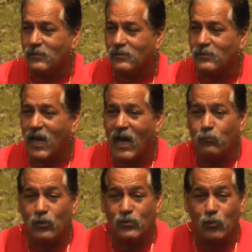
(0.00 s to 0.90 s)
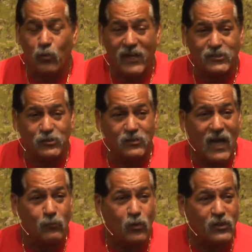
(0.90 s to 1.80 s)
God will direct you,
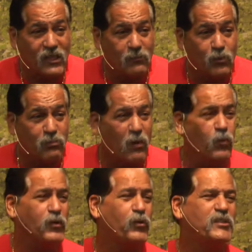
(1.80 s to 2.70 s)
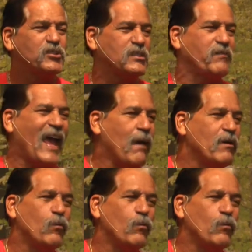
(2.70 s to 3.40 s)
God will keep you, but we're creatures of habit.